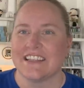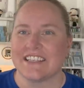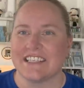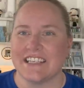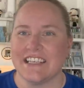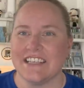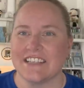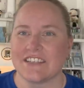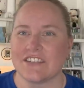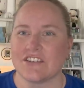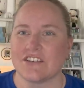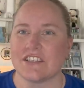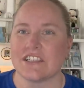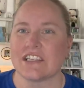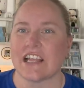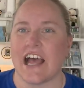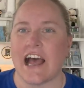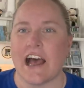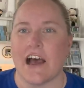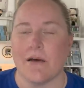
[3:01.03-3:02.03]
seasons
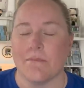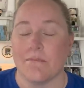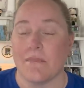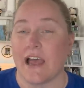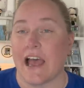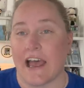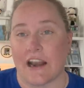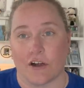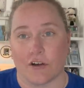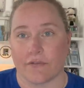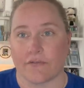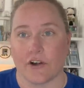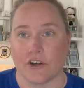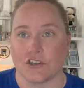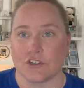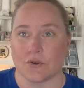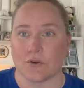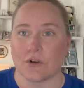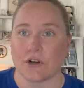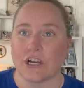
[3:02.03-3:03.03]
at our front
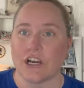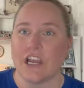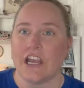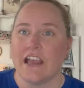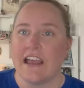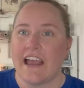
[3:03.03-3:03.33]
door.